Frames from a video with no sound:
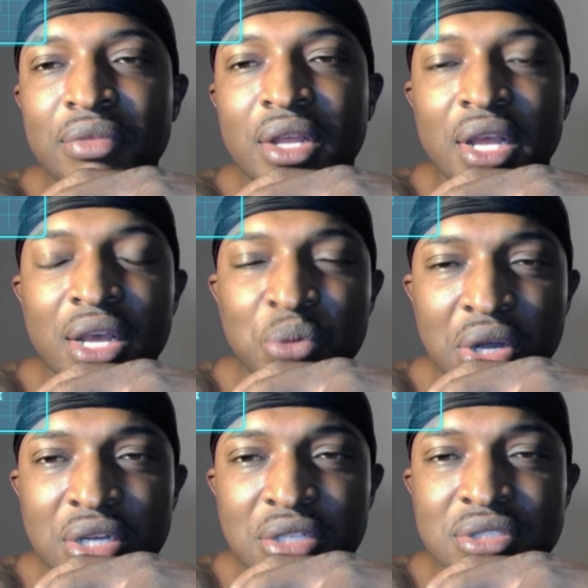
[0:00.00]
It
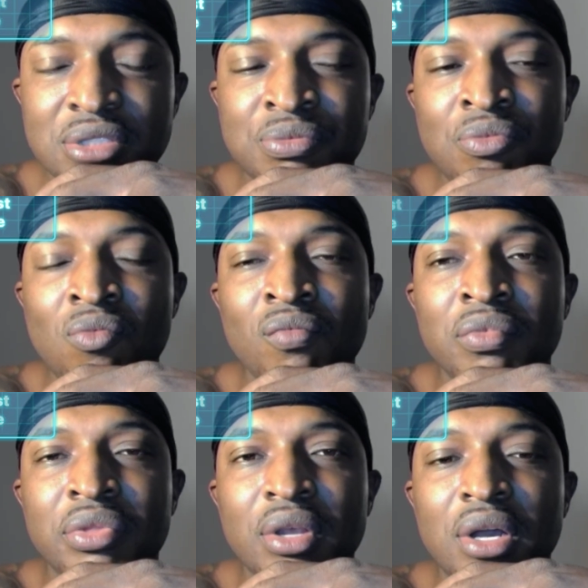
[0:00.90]
was.
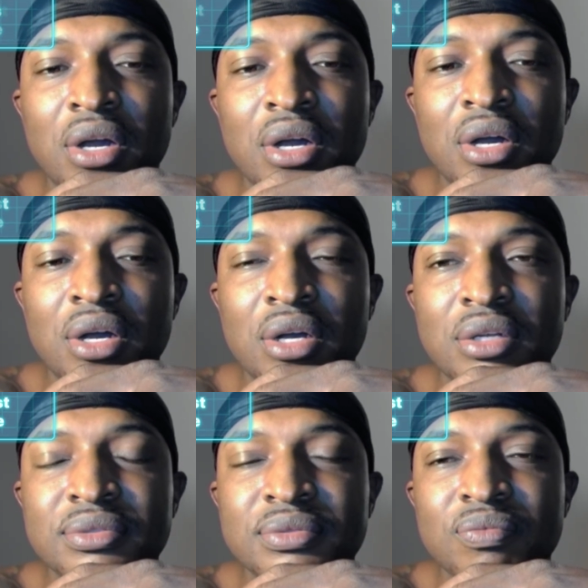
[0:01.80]
I
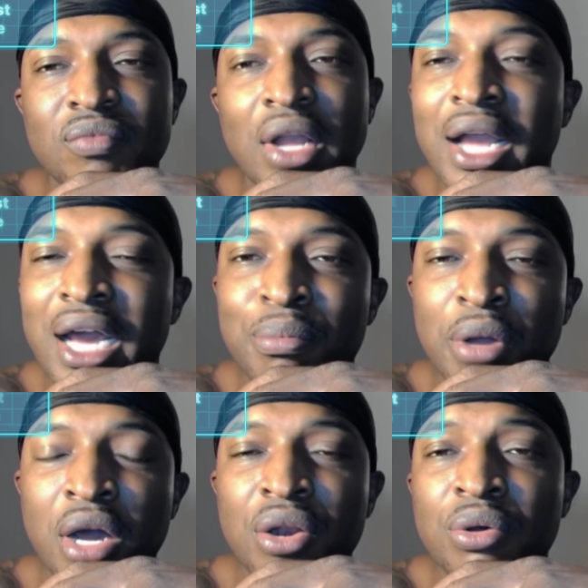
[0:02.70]
got a
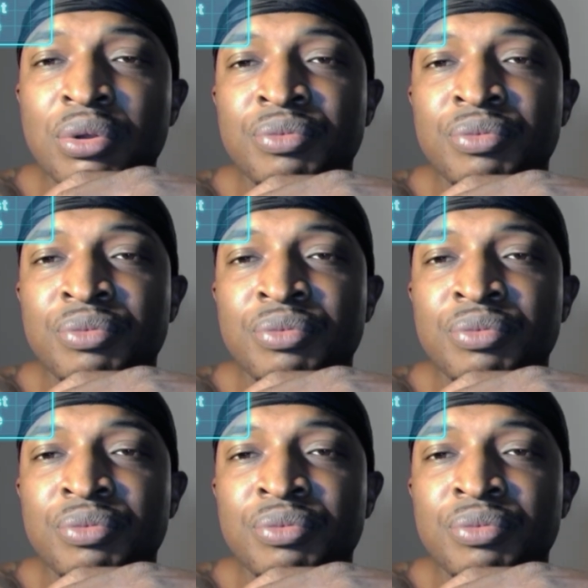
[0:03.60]
bottle.